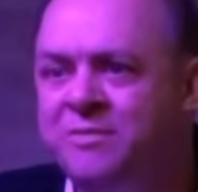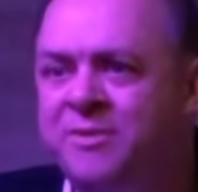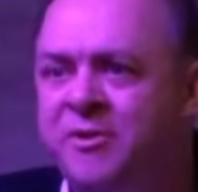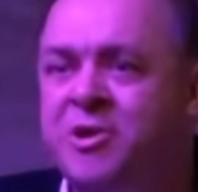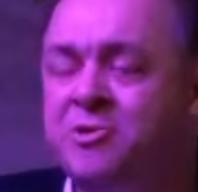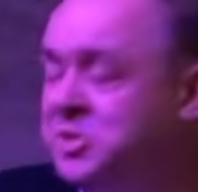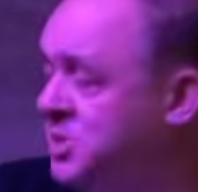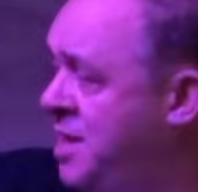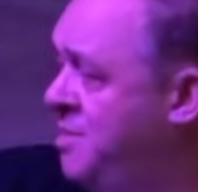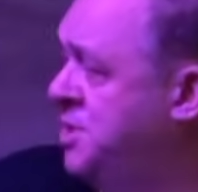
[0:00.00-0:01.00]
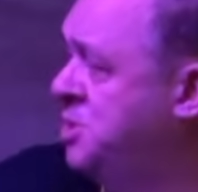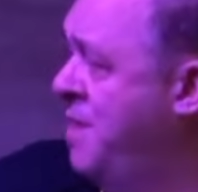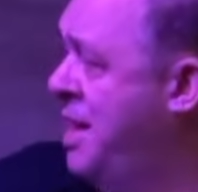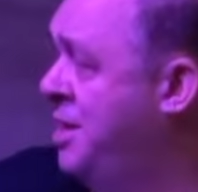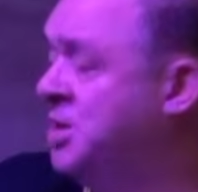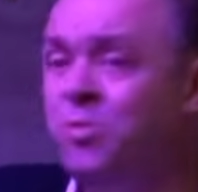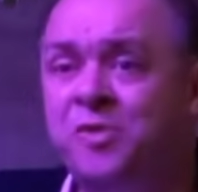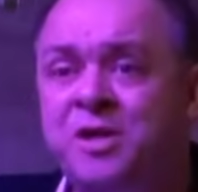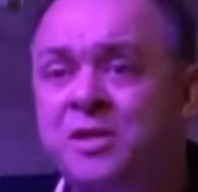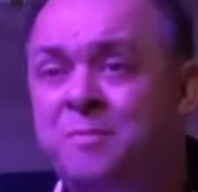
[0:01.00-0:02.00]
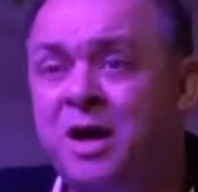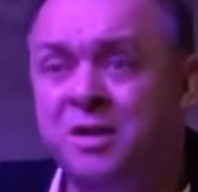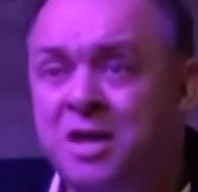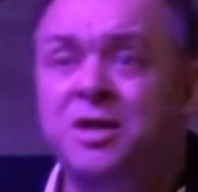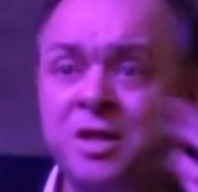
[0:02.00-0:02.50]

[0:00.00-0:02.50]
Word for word: inferior to say this man has won the Olymp uh,